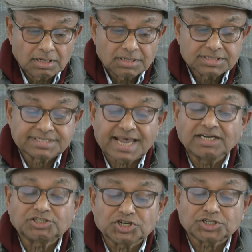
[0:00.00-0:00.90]

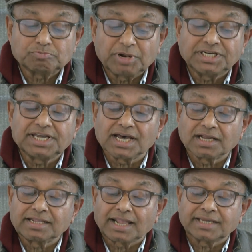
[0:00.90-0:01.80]
centrist
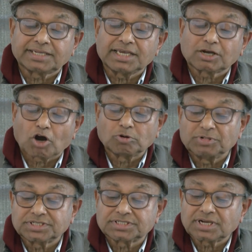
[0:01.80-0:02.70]
media like The
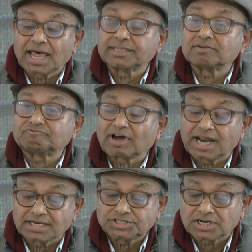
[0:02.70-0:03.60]
Economist and the
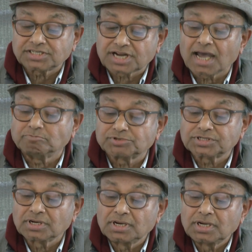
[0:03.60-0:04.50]
Financial Times
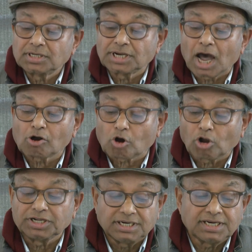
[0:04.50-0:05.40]
now
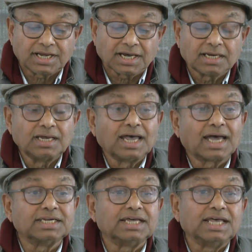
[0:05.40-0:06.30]
call India
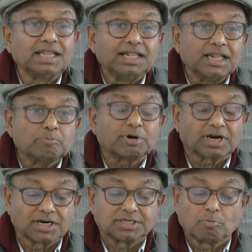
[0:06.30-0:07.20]
an
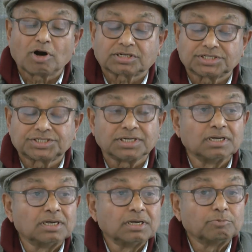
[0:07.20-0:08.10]
illiberal democracy,
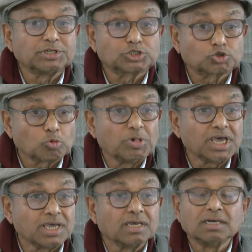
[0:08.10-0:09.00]
which to
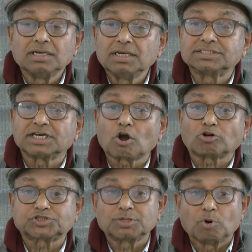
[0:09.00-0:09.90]
me is an
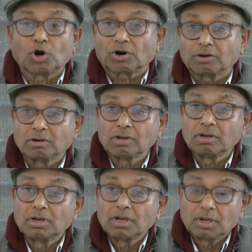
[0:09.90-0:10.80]
oxymoron.
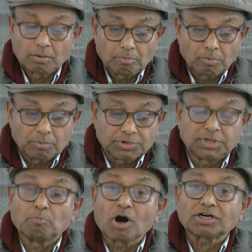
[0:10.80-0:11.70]

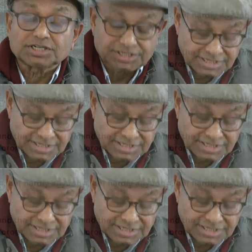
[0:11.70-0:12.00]
Democracy